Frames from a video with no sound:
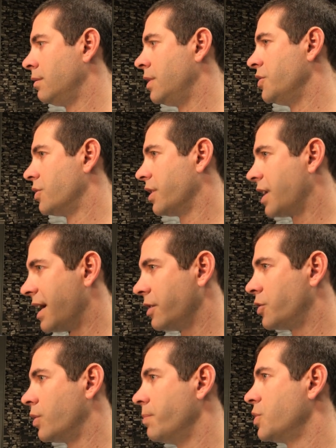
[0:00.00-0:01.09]
these are the kind
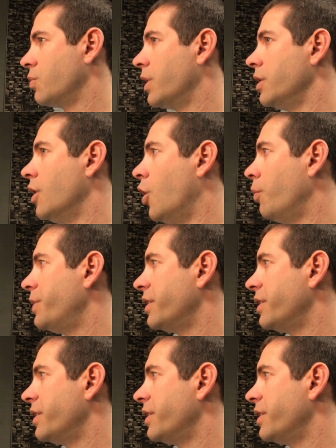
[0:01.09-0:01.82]
of trips where you hope